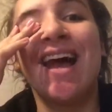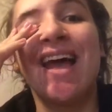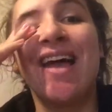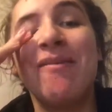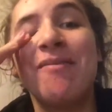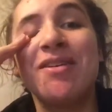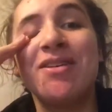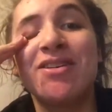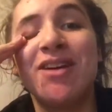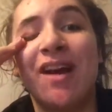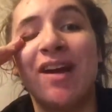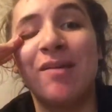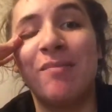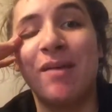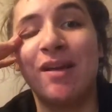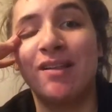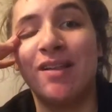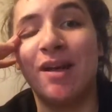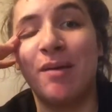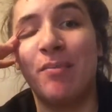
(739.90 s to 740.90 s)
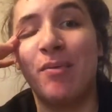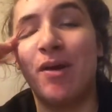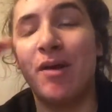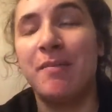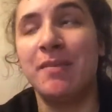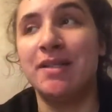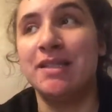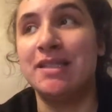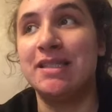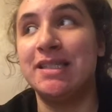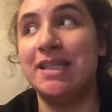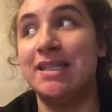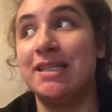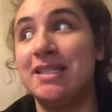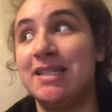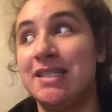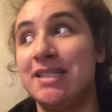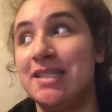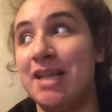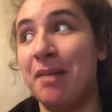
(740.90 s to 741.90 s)
I have been trying to make that appointment since
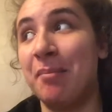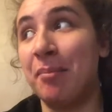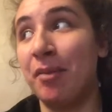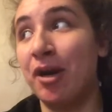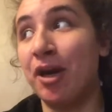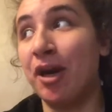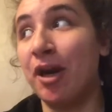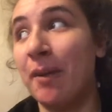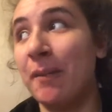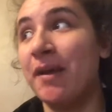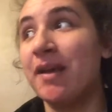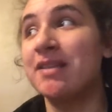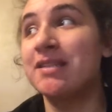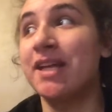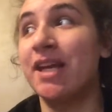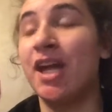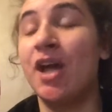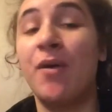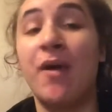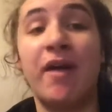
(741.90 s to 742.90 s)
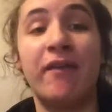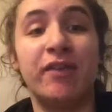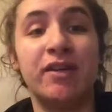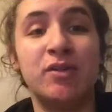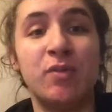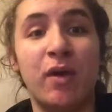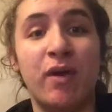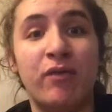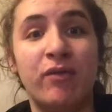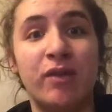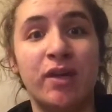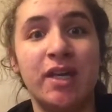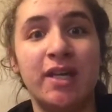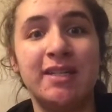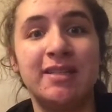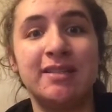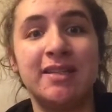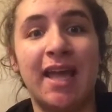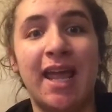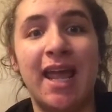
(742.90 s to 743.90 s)
December because I go every 12
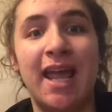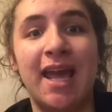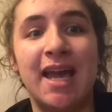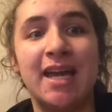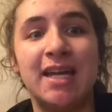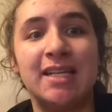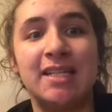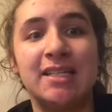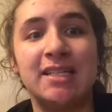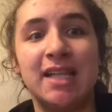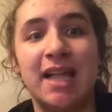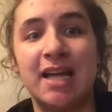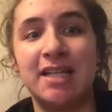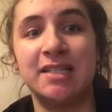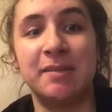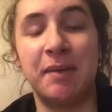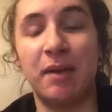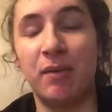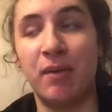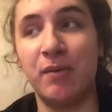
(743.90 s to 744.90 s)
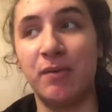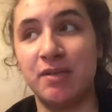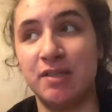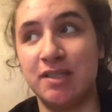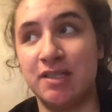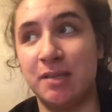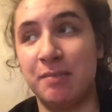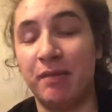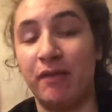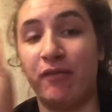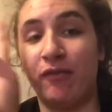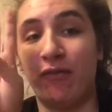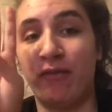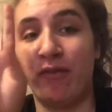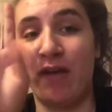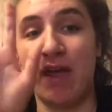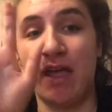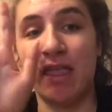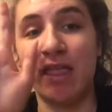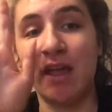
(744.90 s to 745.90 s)
weeks and the last time I went was December
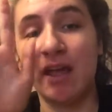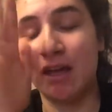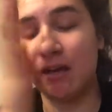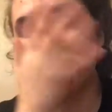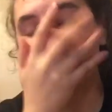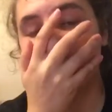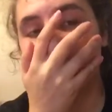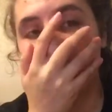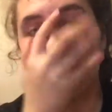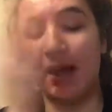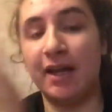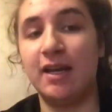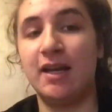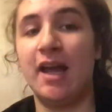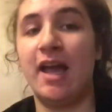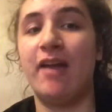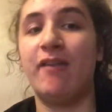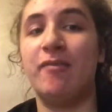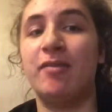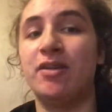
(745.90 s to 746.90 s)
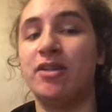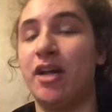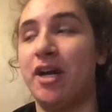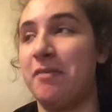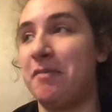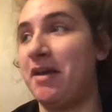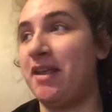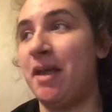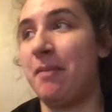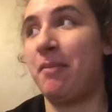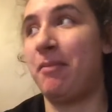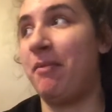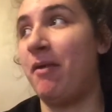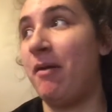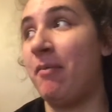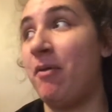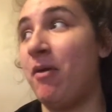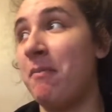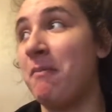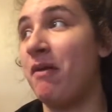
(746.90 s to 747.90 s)
5th and I've been trying to make that
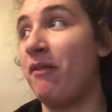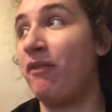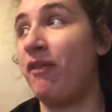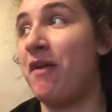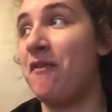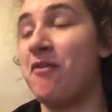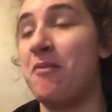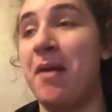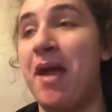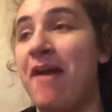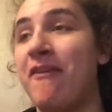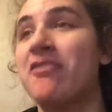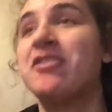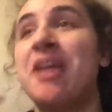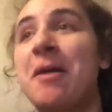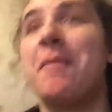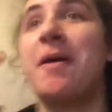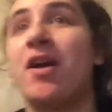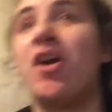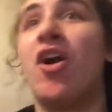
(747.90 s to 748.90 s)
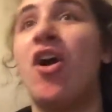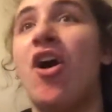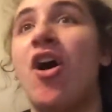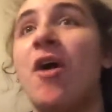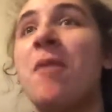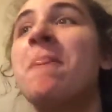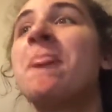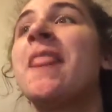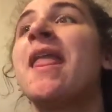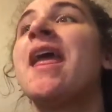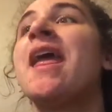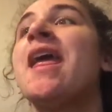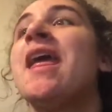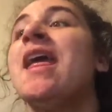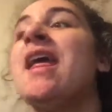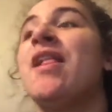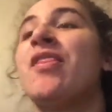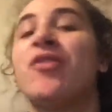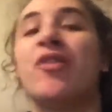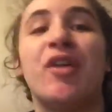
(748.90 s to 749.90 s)
appointment forever, but every time I call,
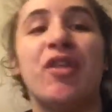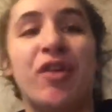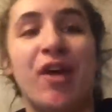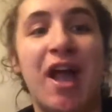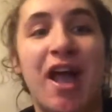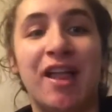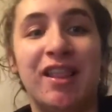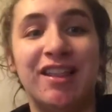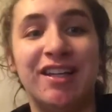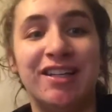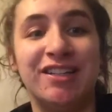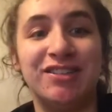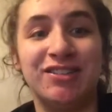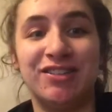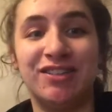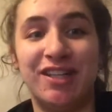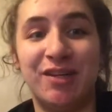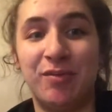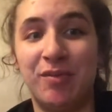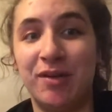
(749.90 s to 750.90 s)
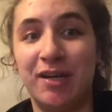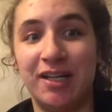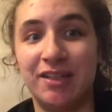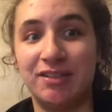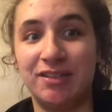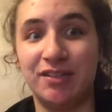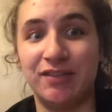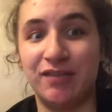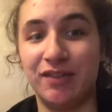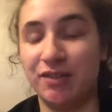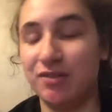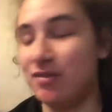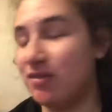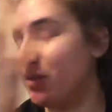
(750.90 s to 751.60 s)
they're either at lunch or they won't answer the phone,